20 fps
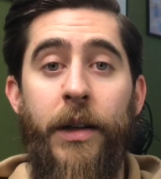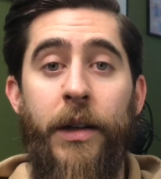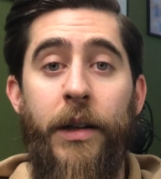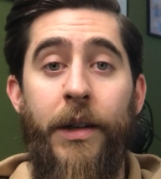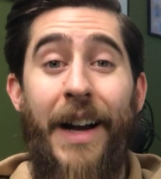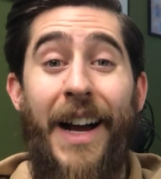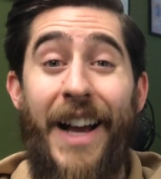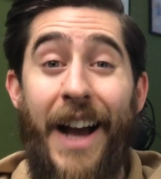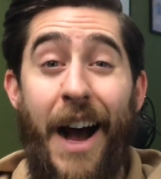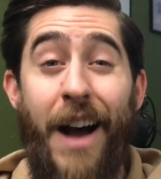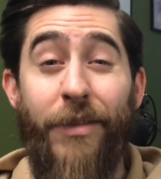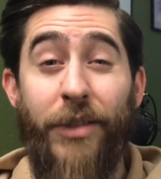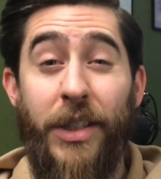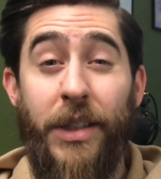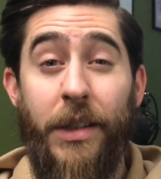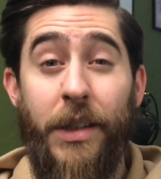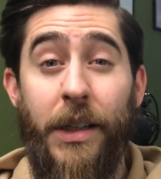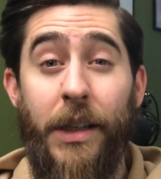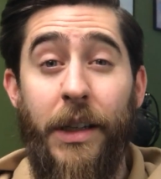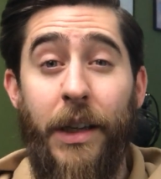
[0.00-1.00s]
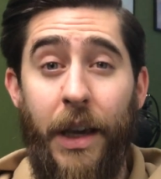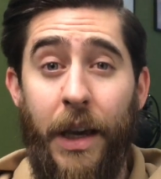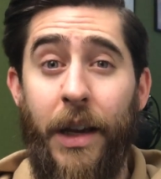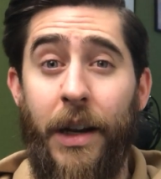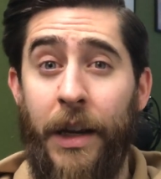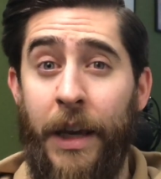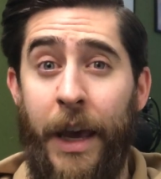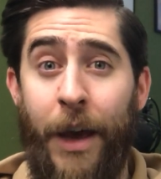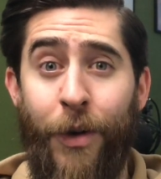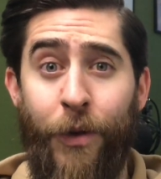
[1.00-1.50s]
I obviously can't
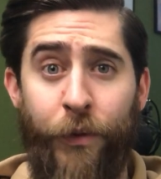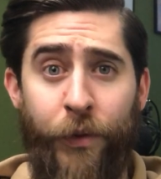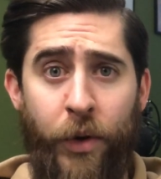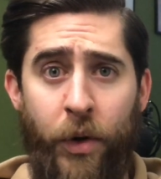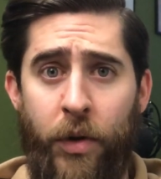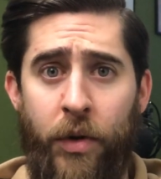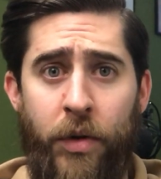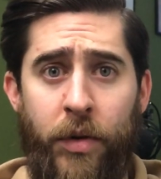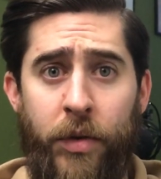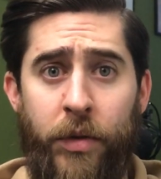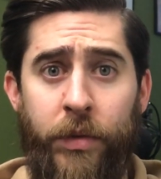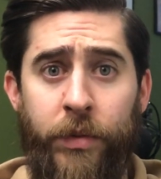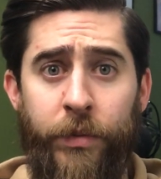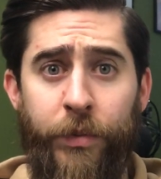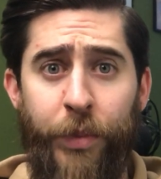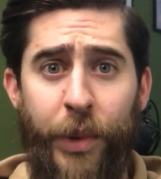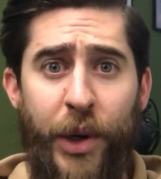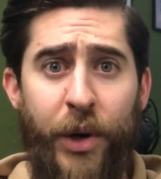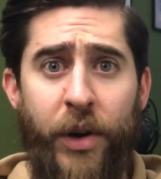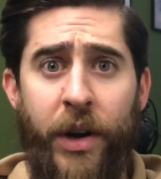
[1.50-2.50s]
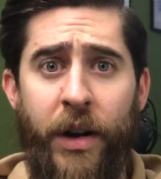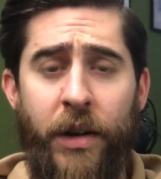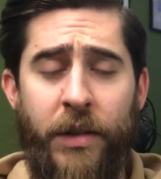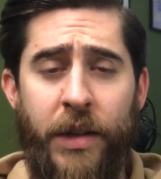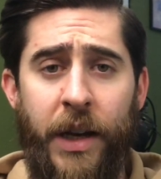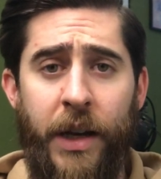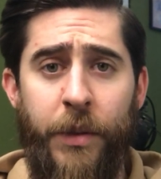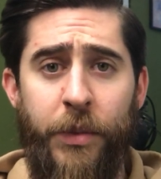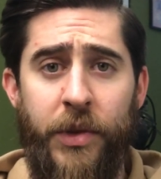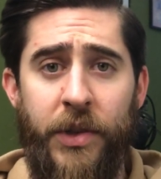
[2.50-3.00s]
account for all beard hair
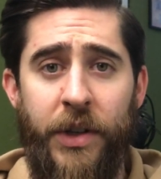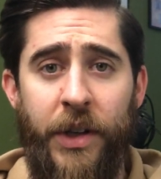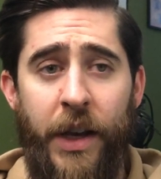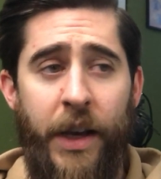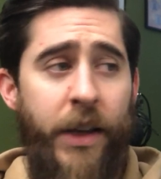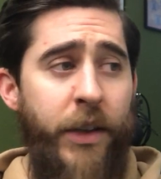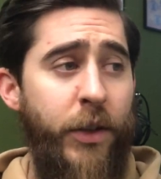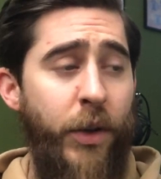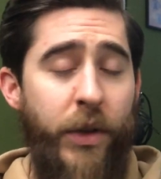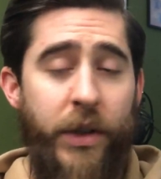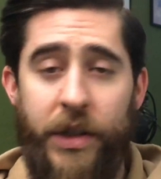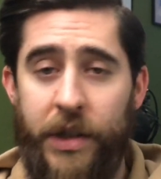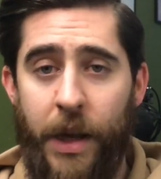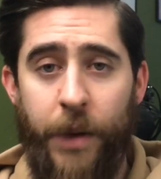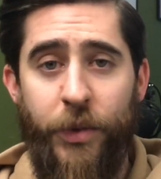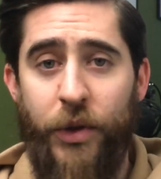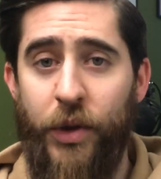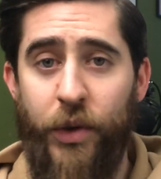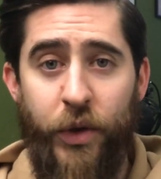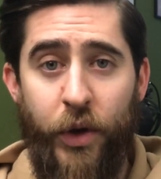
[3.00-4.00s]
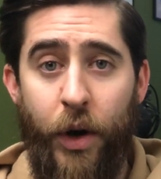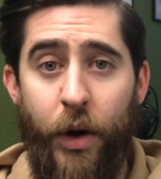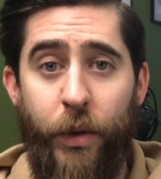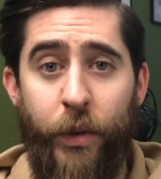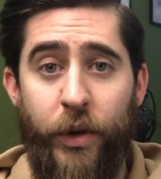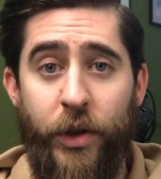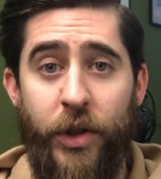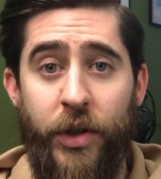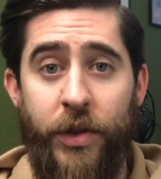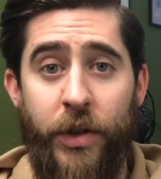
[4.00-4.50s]
types, so the steps you saw were
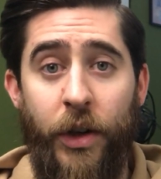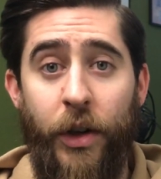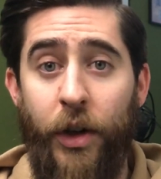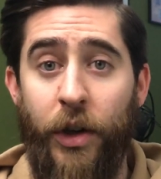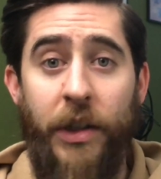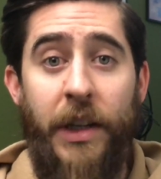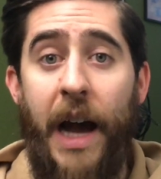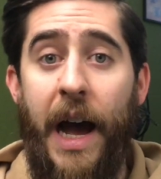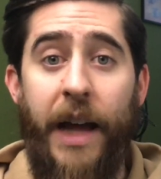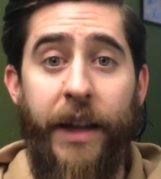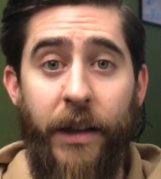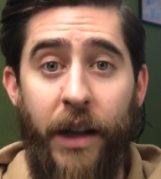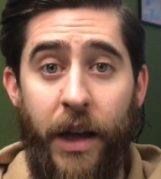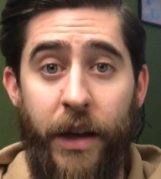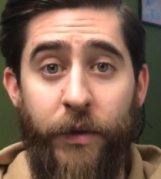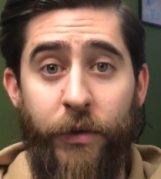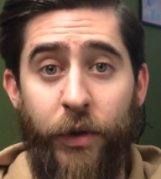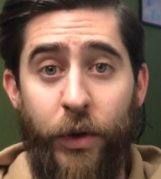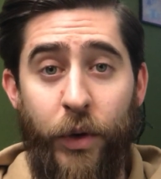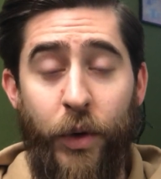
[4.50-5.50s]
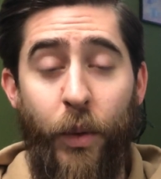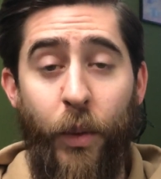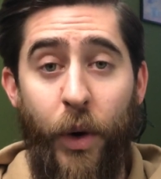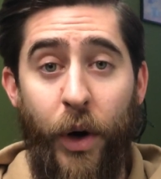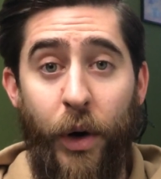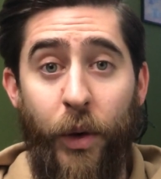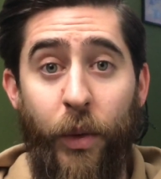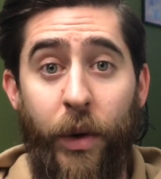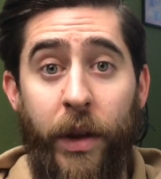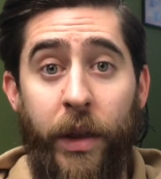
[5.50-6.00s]
just a good guideline for you to
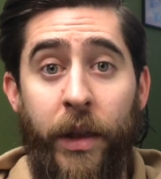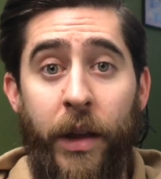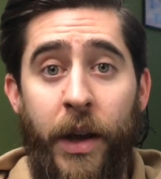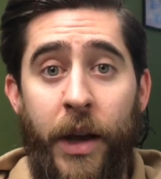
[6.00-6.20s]
work with.